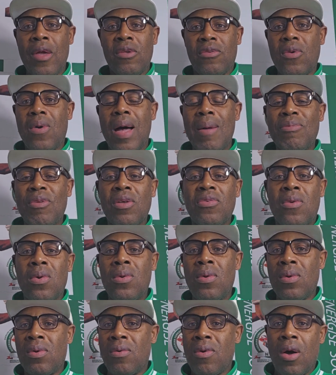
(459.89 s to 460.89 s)
So I'm just
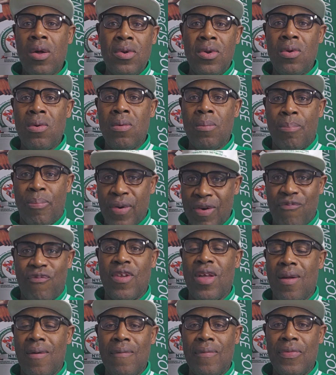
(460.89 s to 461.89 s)
going to run you
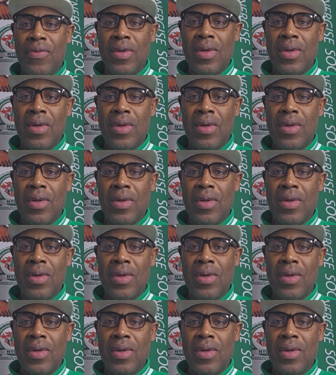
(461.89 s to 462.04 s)
briefly